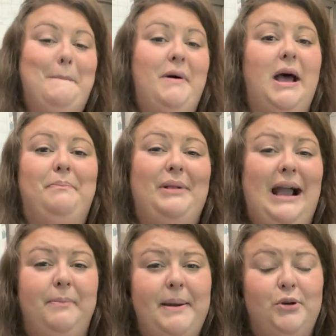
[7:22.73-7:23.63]
But
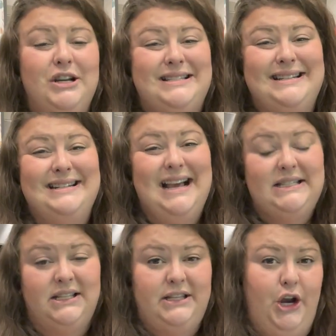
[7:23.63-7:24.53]
black pepper is
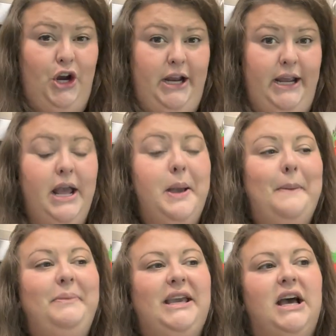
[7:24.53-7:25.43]
necessary
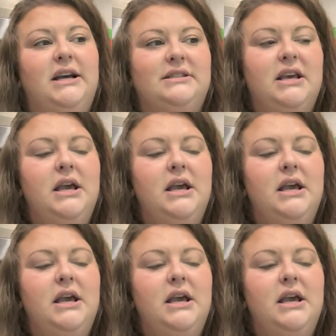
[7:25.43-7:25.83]
because